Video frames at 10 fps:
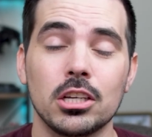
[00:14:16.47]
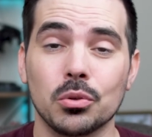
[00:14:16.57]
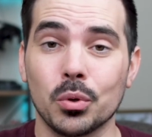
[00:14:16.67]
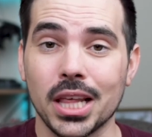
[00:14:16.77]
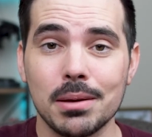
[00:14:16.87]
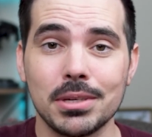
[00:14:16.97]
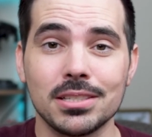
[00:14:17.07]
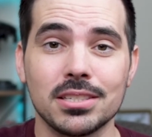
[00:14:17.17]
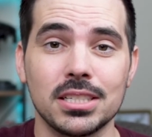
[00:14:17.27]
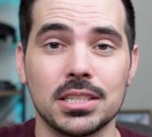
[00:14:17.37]
So what that
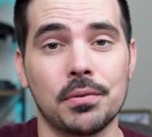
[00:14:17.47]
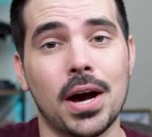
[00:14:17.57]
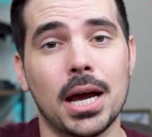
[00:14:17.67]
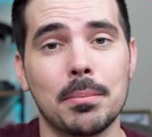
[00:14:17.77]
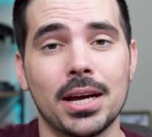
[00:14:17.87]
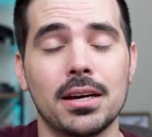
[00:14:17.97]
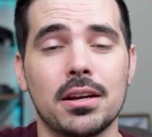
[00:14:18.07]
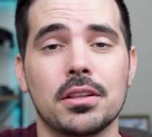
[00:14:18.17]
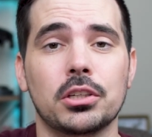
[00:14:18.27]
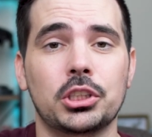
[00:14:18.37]
means is that if I buy
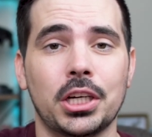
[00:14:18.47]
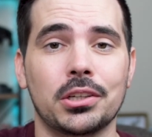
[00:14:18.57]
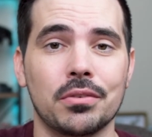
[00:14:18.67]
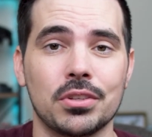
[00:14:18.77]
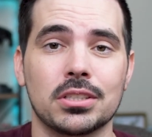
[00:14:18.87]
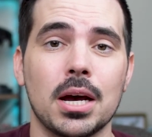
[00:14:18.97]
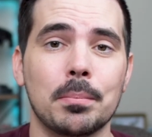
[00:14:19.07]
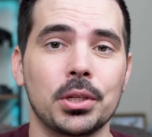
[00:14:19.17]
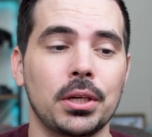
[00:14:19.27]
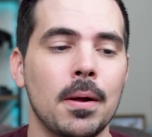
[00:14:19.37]
another share of this
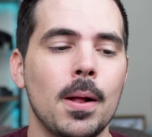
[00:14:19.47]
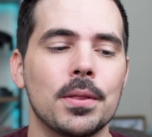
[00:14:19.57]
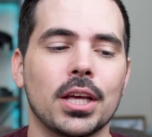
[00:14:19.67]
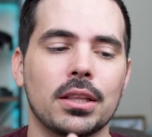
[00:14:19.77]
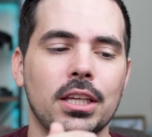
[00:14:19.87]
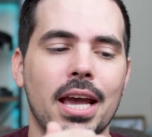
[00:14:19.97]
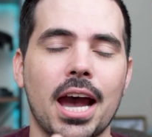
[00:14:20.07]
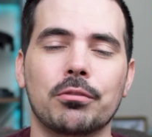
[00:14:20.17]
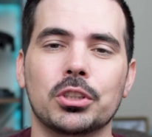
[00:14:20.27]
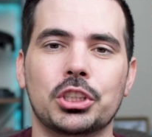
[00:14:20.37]
company, that the
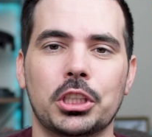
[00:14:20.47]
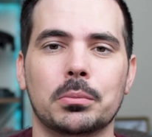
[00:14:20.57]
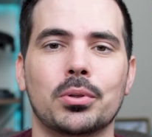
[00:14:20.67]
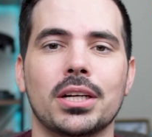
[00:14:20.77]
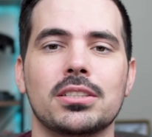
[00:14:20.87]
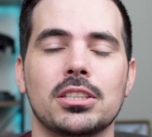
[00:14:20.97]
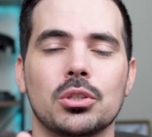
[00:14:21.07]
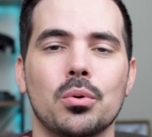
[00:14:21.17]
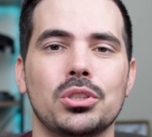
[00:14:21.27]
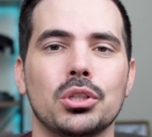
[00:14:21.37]
average share price is
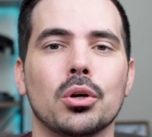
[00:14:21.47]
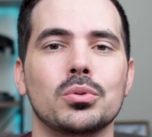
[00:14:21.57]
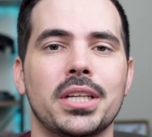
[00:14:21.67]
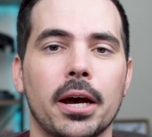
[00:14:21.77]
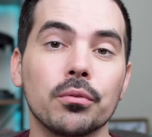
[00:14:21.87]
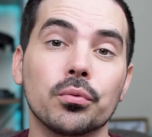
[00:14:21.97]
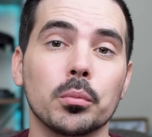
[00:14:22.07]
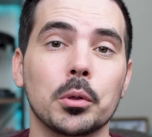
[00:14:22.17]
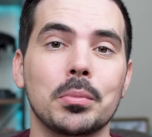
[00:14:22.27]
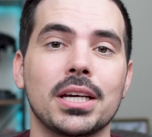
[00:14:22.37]
going to go down for
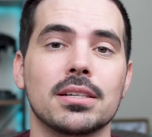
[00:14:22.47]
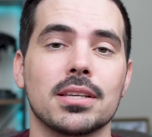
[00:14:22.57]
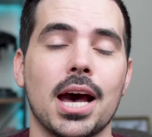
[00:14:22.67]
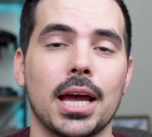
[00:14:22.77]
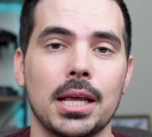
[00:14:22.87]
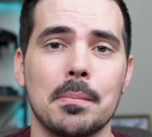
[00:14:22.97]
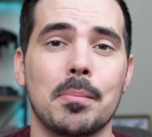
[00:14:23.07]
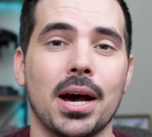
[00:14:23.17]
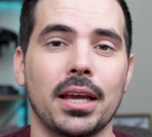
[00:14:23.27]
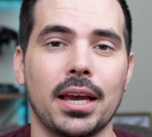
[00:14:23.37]
me because I am
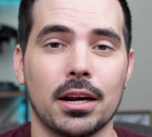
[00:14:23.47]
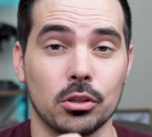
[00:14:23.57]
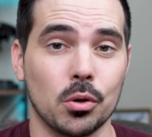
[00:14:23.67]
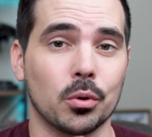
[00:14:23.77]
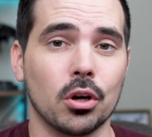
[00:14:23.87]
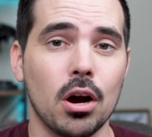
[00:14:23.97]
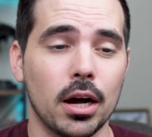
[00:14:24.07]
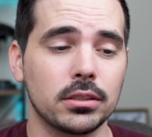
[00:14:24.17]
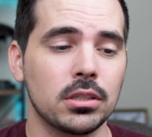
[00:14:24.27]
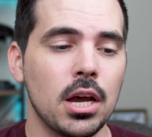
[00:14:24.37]
buying at a lower
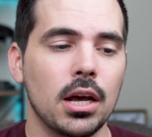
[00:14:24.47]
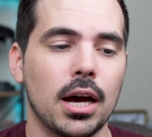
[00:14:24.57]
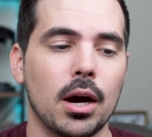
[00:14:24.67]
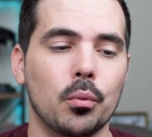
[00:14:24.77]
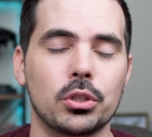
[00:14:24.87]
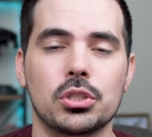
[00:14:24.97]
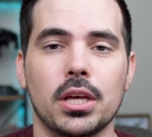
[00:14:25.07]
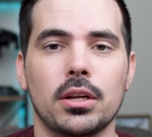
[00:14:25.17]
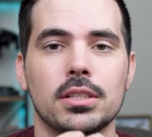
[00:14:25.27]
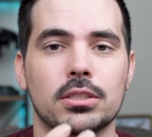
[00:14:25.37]
cost, which
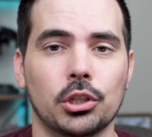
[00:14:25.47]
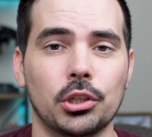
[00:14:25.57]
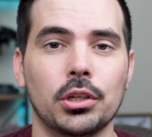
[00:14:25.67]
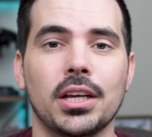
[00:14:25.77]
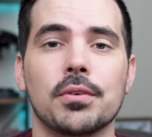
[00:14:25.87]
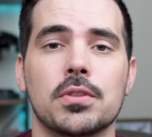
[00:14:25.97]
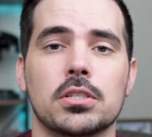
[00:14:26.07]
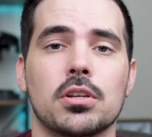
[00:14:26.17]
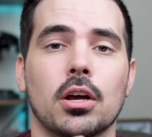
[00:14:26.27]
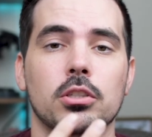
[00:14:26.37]
then in turn, if the
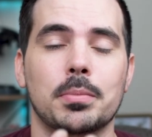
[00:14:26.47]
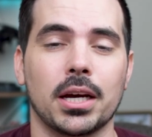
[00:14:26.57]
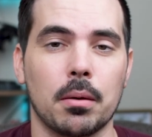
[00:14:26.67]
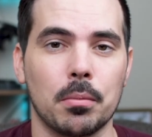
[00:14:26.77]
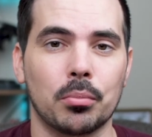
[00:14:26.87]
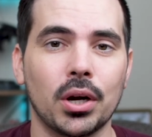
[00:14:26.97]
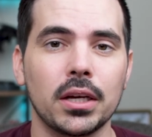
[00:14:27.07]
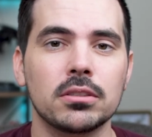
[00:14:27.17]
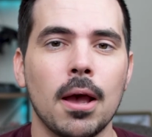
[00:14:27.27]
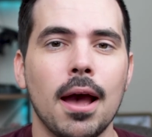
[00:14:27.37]
stock goes back up in
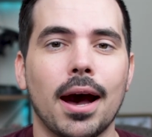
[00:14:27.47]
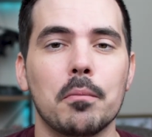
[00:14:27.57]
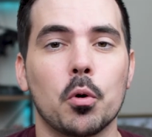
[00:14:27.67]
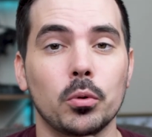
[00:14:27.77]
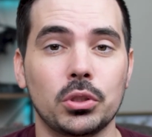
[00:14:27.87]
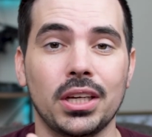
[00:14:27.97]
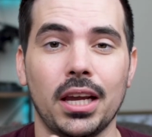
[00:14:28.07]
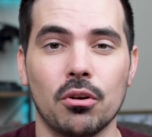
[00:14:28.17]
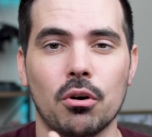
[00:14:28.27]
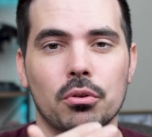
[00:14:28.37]
price, I'm going to
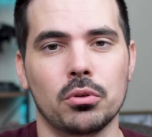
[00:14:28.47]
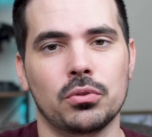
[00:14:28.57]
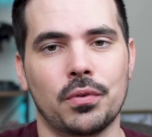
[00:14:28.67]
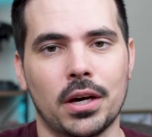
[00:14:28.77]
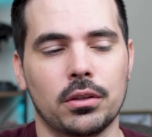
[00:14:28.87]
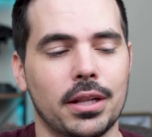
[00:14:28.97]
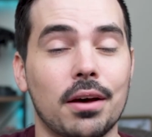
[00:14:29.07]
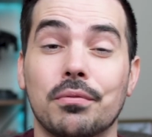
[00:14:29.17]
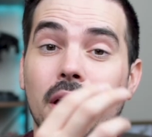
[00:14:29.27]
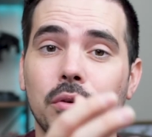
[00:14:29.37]
gain all those
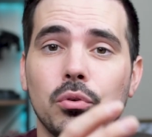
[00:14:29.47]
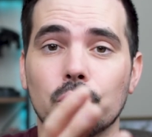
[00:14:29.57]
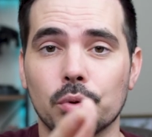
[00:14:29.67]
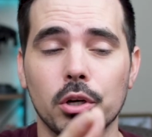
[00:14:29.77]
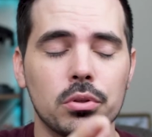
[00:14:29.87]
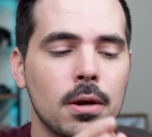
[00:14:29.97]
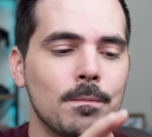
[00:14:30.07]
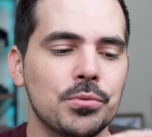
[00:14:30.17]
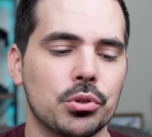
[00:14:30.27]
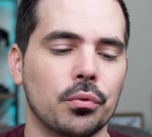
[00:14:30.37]
that value growth.
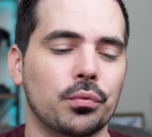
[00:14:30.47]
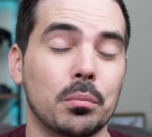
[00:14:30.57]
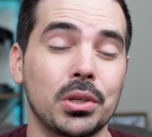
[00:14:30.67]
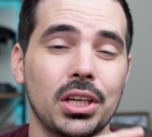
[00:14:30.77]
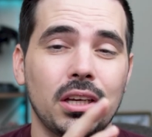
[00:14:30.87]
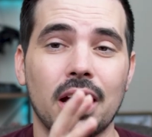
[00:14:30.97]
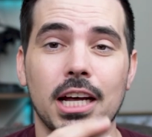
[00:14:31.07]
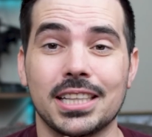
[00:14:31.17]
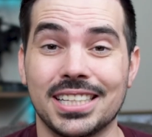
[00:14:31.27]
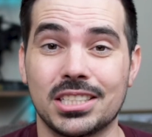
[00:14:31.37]
So for me,
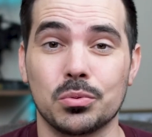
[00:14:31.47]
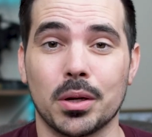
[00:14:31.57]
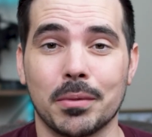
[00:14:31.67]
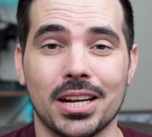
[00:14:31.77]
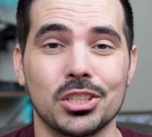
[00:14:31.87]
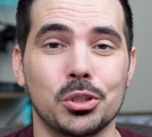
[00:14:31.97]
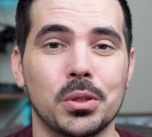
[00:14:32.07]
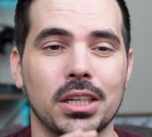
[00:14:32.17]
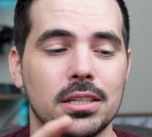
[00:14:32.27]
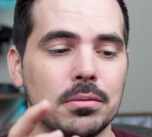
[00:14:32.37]
this is what I'm kind of
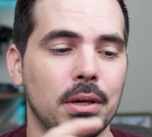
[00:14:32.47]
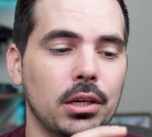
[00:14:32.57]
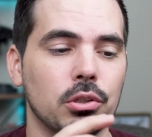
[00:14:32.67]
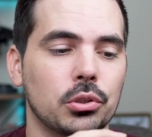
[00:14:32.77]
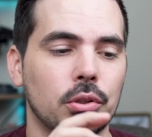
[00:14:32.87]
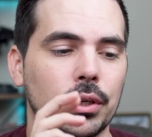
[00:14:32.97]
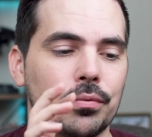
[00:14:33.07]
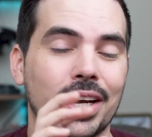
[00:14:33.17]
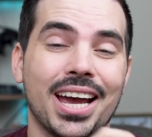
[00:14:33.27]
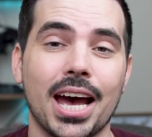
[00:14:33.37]
doing, is making sure
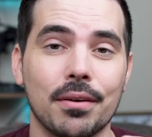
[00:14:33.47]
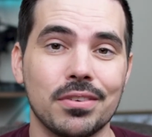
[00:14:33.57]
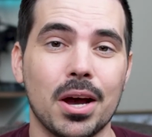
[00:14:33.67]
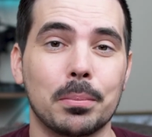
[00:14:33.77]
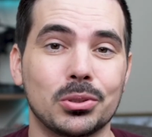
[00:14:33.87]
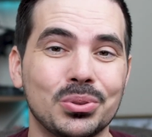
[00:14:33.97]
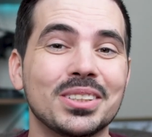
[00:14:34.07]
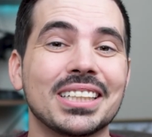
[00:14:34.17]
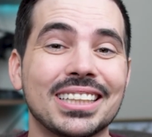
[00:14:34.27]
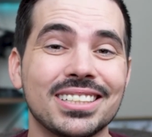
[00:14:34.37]
if I have an
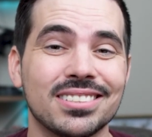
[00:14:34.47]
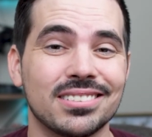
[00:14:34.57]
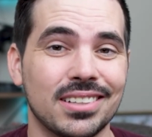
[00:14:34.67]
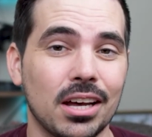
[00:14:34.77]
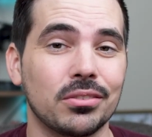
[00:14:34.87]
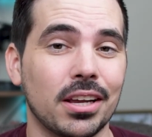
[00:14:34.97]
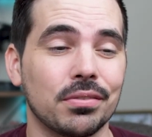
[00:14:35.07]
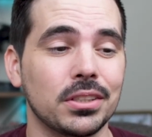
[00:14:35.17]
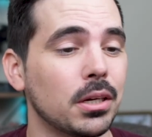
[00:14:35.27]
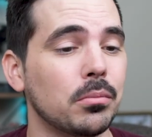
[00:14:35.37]
opportunity like this, I'll
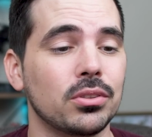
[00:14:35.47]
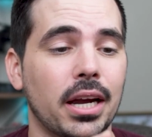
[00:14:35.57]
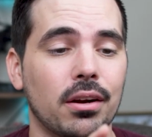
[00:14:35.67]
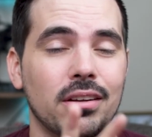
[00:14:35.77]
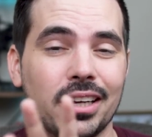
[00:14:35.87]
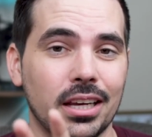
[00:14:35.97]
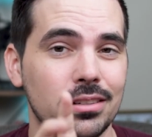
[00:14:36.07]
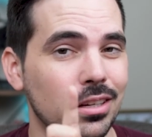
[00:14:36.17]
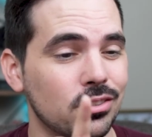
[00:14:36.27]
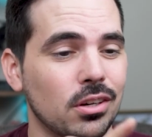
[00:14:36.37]
definitely double down.
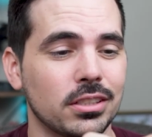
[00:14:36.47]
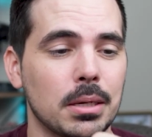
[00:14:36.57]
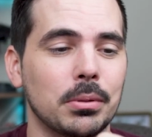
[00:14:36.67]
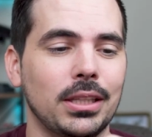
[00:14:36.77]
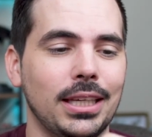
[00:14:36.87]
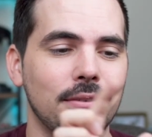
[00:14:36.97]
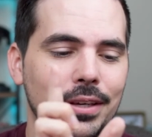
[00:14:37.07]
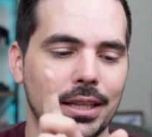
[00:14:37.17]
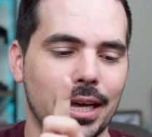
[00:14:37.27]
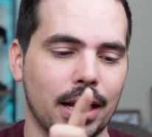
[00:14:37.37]
Again, as long as I believe
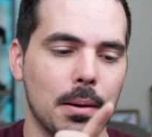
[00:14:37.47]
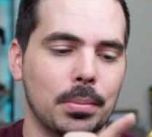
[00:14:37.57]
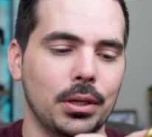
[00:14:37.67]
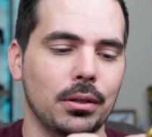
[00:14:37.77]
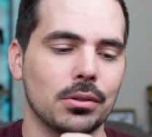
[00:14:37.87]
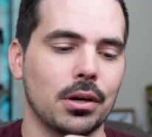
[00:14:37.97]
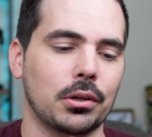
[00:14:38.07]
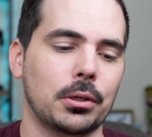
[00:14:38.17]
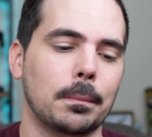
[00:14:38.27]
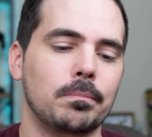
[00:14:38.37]
in that company long
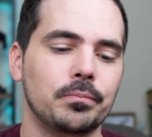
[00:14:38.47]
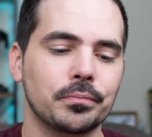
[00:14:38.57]
term.